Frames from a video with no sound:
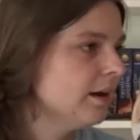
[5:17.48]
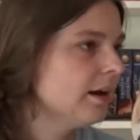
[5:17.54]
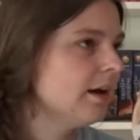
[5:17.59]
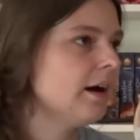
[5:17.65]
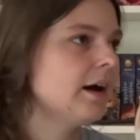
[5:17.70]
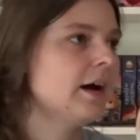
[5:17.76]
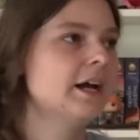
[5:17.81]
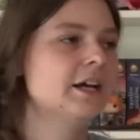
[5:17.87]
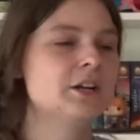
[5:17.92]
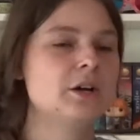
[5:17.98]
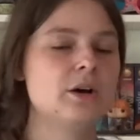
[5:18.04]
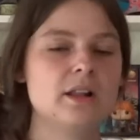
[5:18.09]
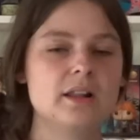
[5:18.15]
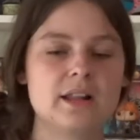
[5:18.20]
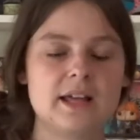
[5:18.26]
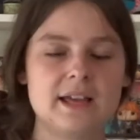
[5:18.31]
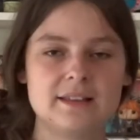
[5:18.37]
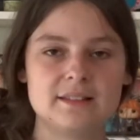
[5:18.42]
I know I'll
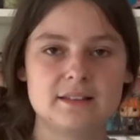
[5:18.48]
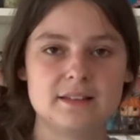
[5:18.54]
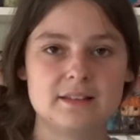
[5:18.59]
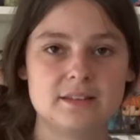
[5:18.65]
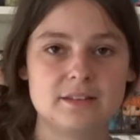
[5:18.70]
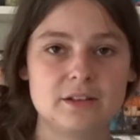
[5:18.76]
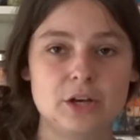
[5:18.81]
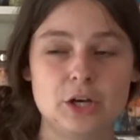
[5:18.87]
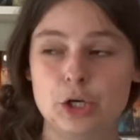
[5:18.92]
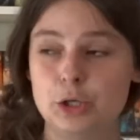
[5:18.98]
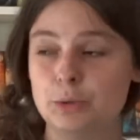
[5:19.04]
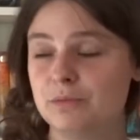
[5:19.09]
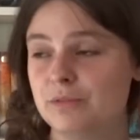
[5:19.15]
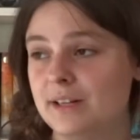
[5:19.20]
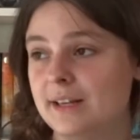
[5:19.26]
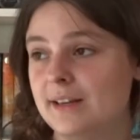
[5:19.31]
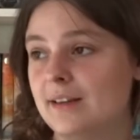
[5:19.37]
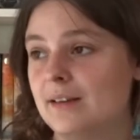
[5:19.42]
like this,
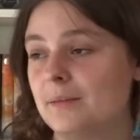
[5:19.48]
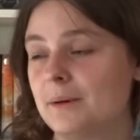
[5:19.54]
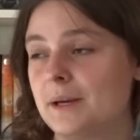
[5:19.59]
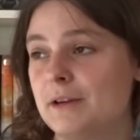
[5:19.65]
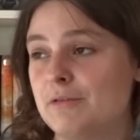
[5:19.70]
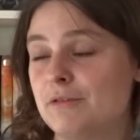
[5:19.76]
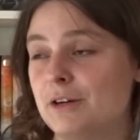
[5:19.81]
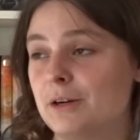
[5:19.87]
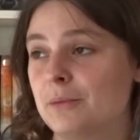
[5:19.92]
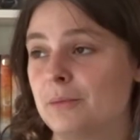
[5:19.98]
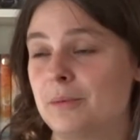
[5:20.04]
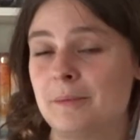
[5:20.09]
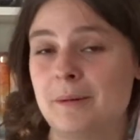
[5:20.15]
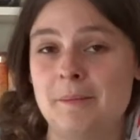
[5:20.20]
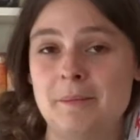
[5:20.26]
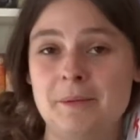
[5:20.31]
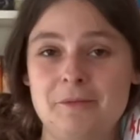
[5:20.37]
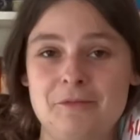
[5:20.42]
hopefully, if I don't
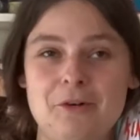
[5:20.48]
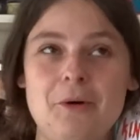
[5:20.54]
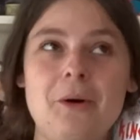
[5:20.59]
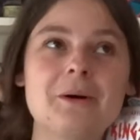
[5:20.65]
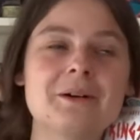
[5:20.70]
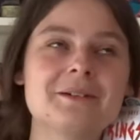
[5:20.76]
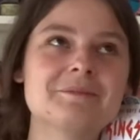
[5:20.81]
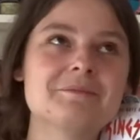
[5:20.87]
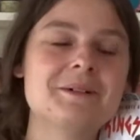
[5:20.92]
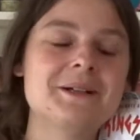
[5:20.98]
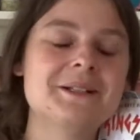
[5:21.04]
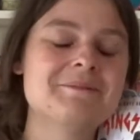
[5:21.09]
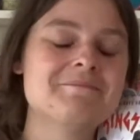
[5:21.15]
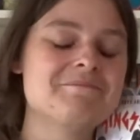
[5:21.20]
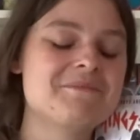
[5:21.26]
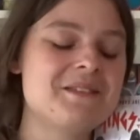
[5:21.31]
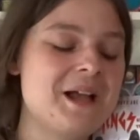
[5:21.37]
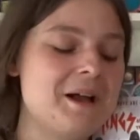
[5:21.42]
remember it wrong. But
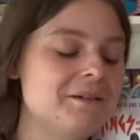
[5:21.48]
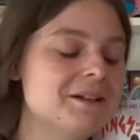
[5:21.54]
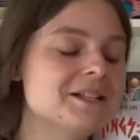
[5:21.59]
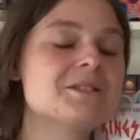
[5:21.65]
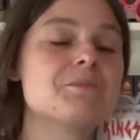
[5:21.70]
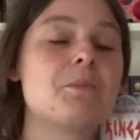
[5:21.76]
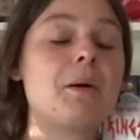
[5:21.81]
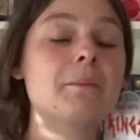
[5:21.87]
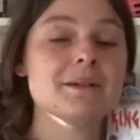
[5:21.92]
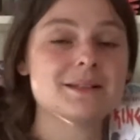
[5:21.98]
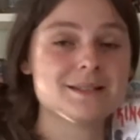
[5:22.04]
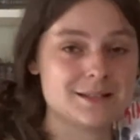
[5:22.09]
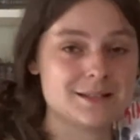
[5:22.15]
yeah, it's promising.